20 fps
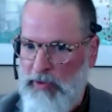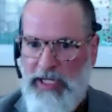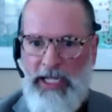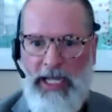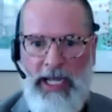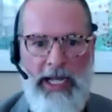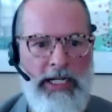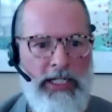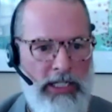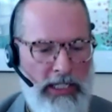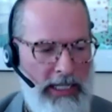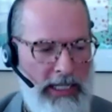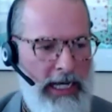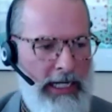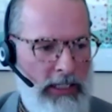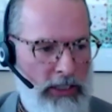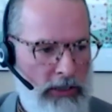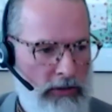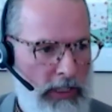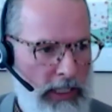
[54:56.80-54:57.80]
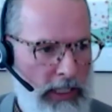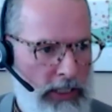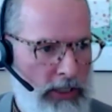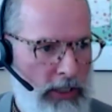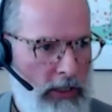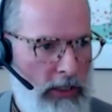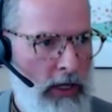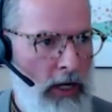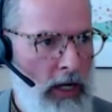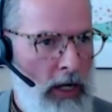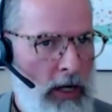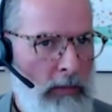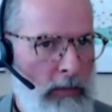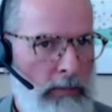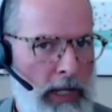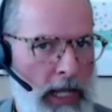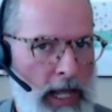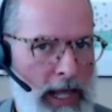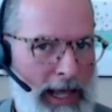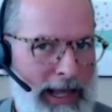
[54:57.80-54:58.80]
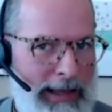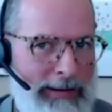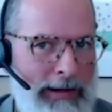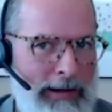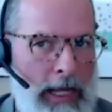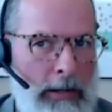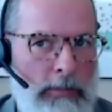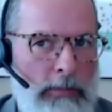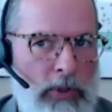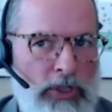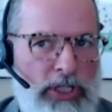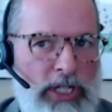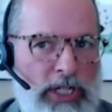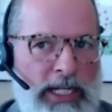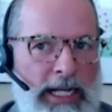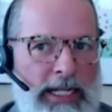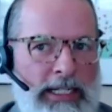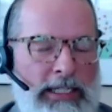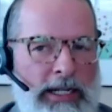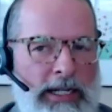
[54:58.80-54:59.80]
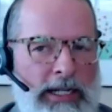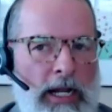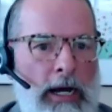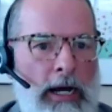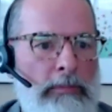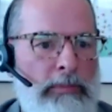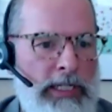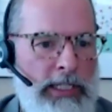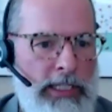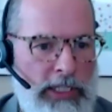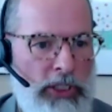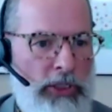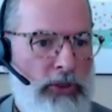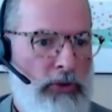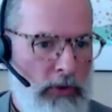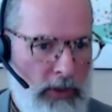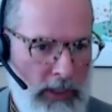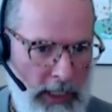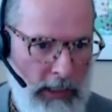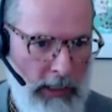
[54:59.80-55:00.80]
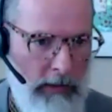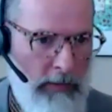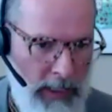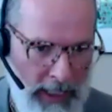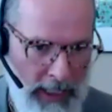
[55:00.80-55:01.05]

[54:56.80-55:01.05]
engage in that structure and push against and not be destroyed